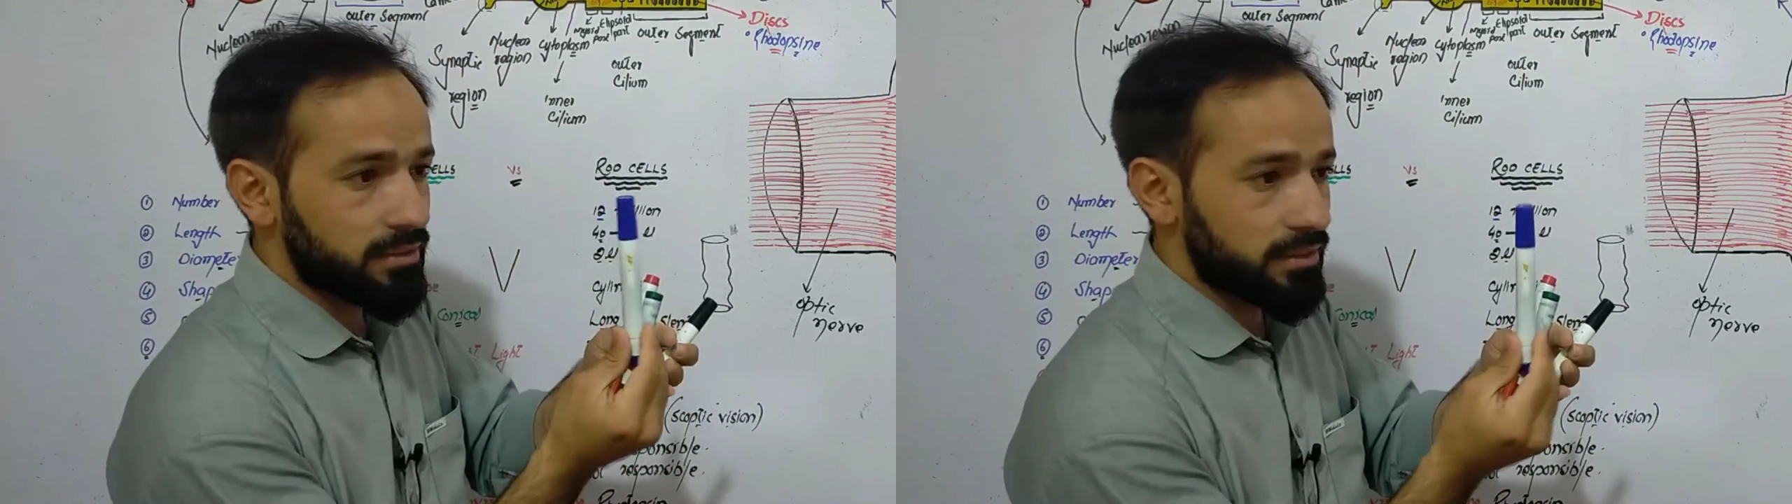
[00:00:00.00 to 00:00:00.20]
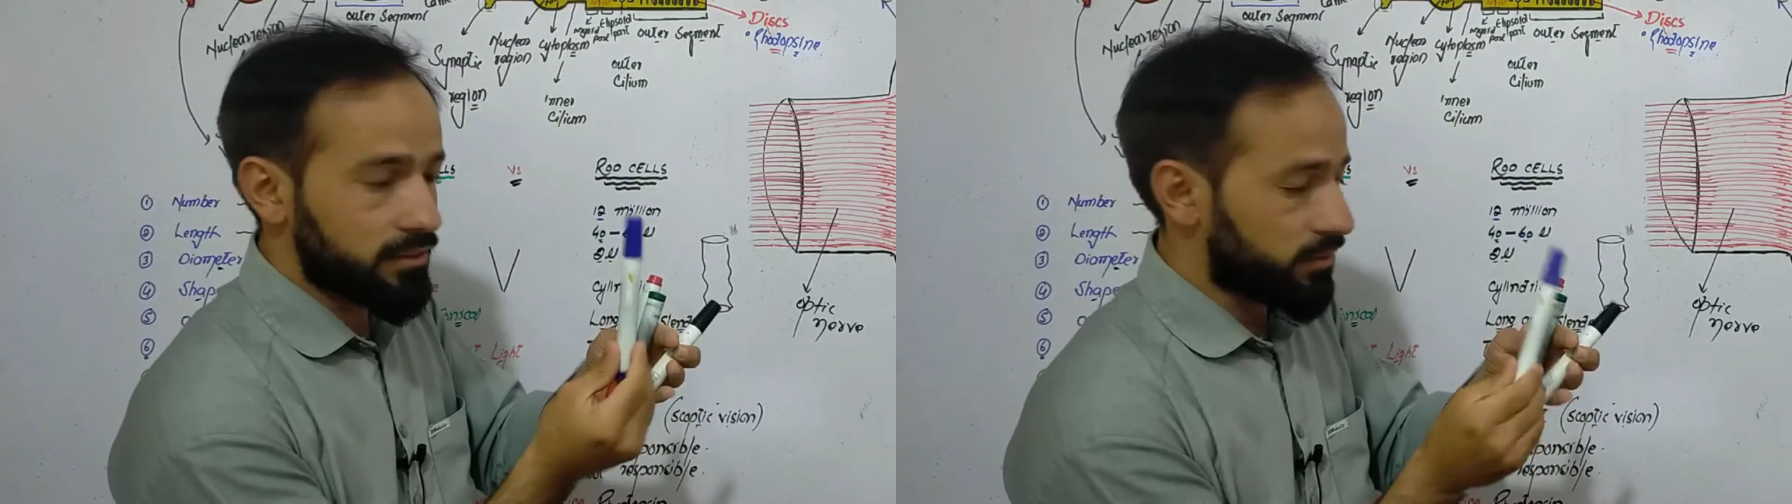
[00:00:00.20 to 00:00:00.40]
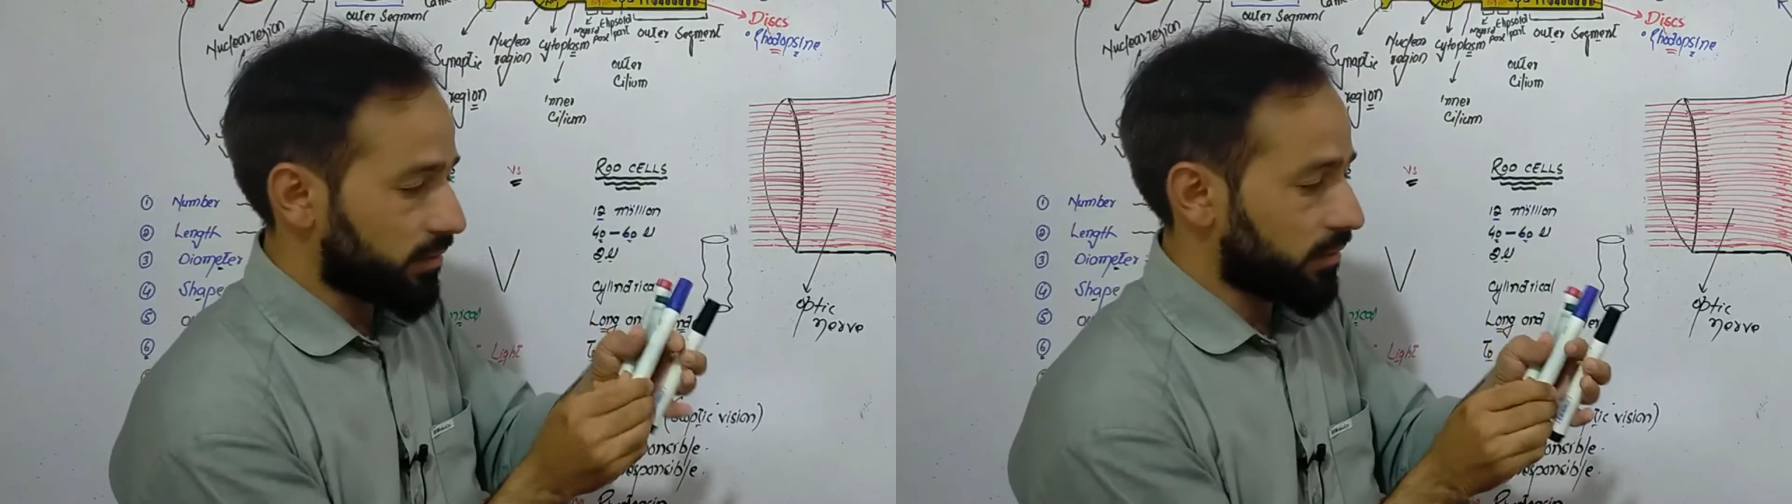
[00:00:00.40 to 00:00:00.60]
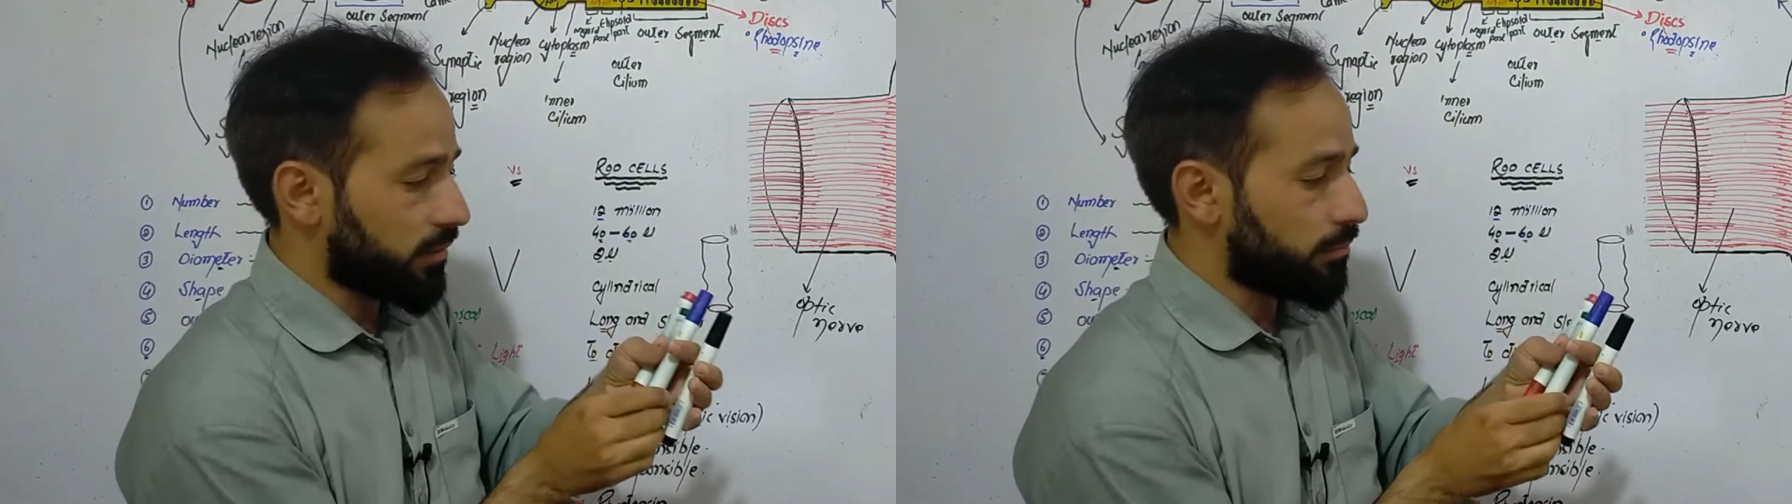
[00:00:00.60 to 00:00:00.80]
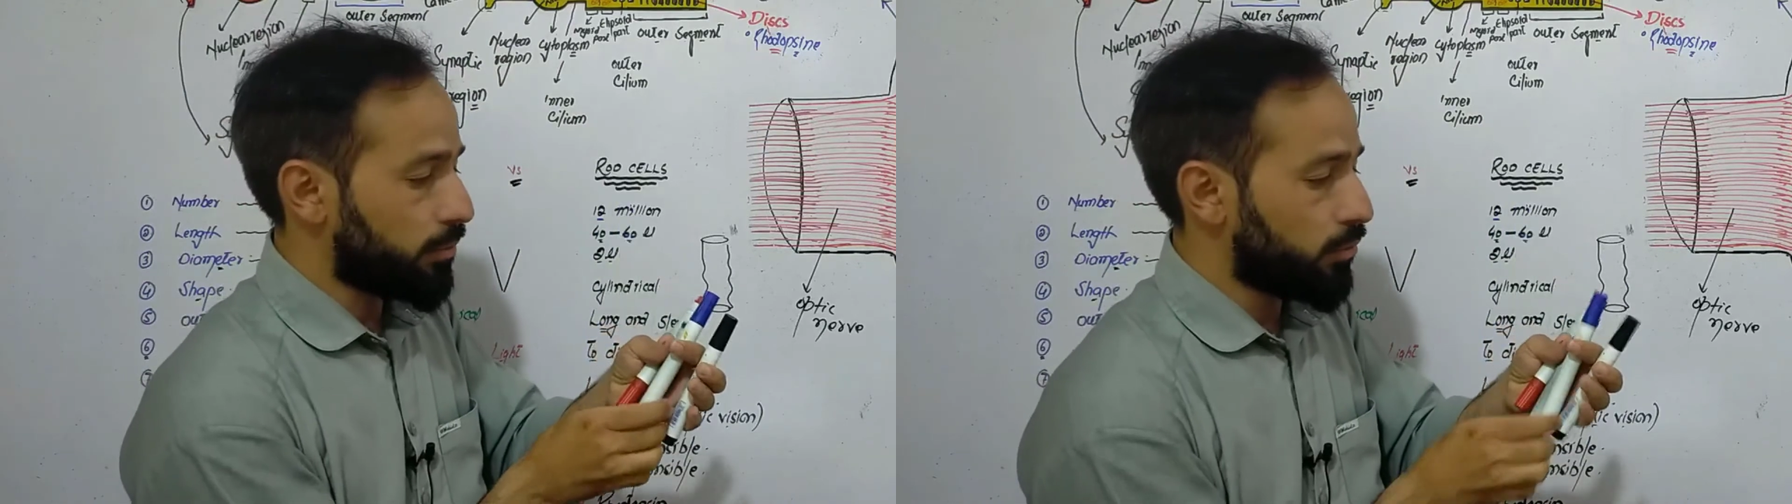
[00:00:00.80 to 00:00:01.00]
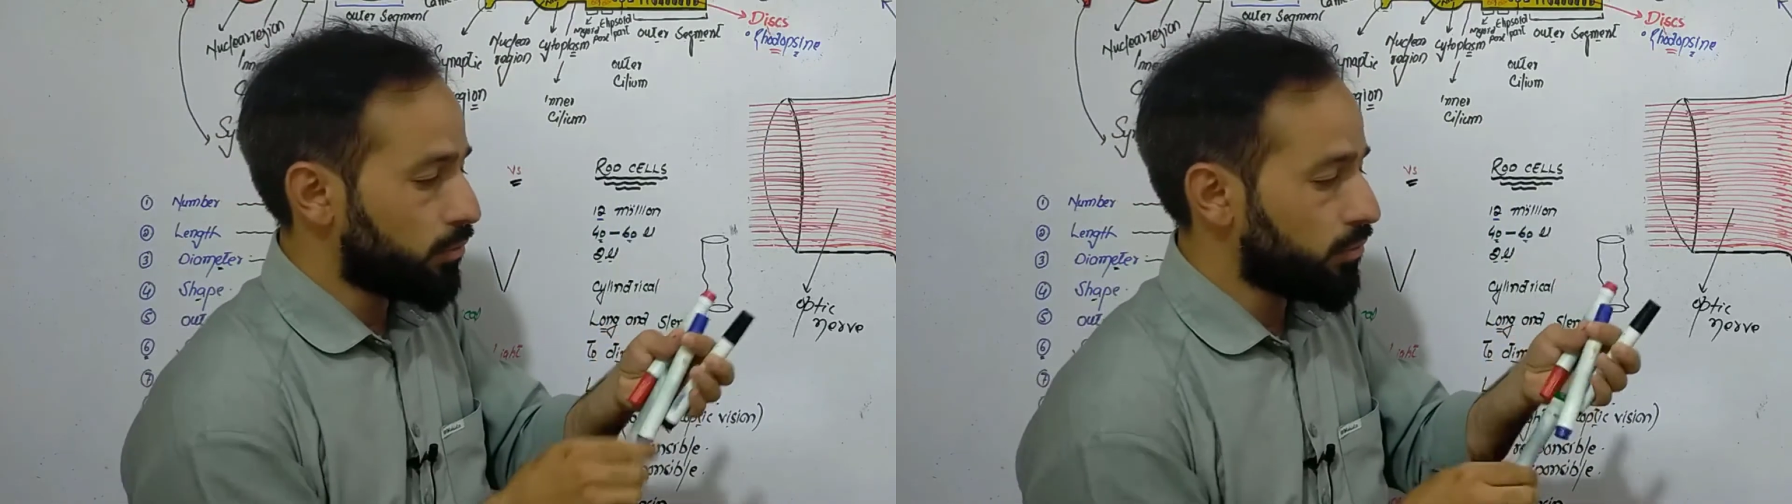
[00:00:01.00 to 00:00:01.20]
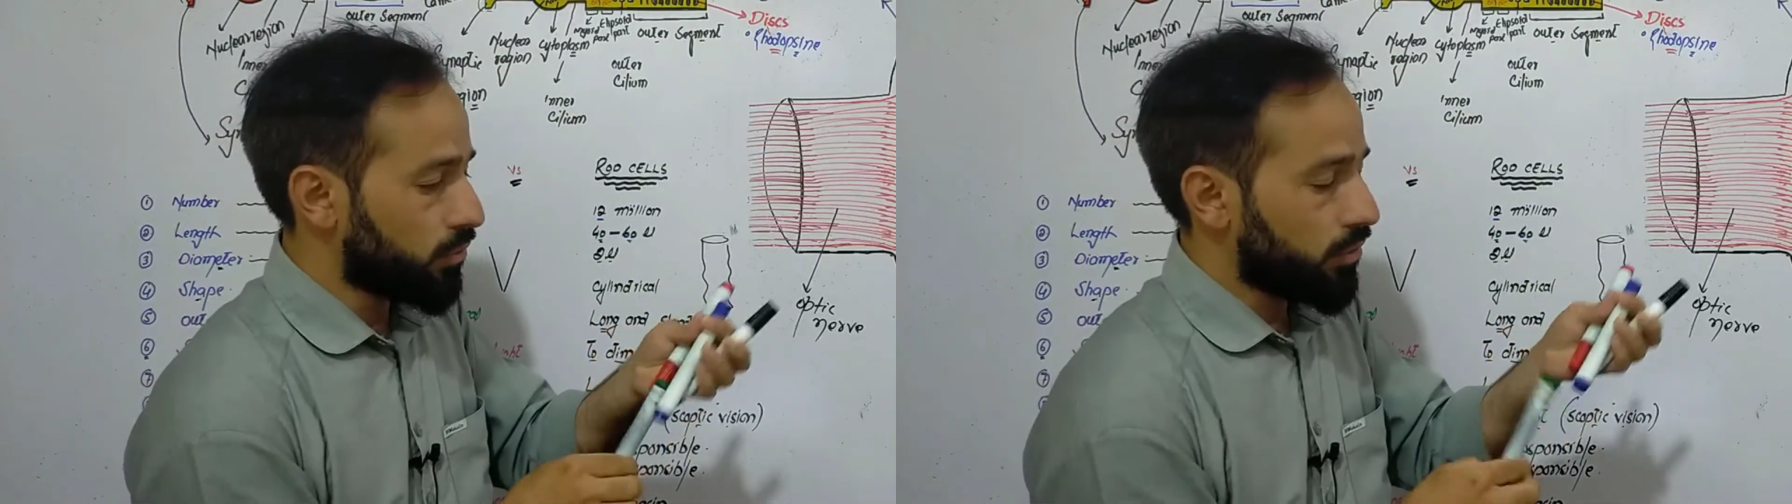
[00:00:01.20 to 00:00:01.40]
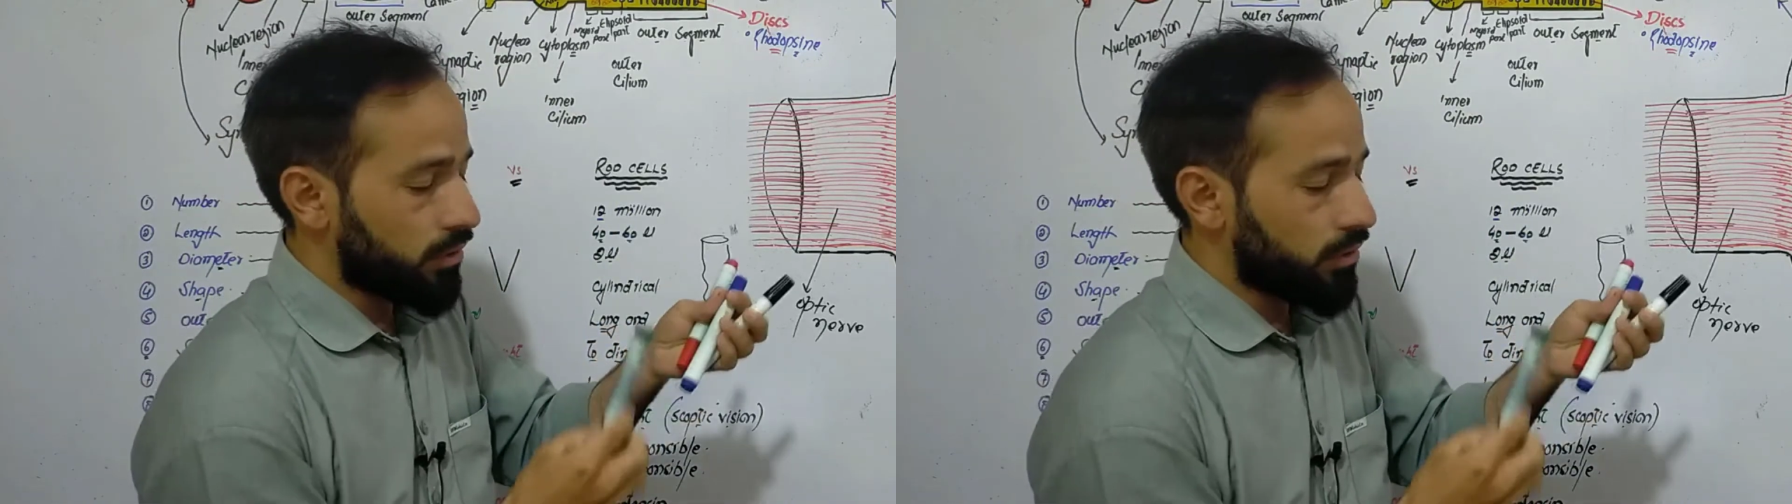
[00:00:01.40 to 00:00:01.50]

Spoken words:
is blue,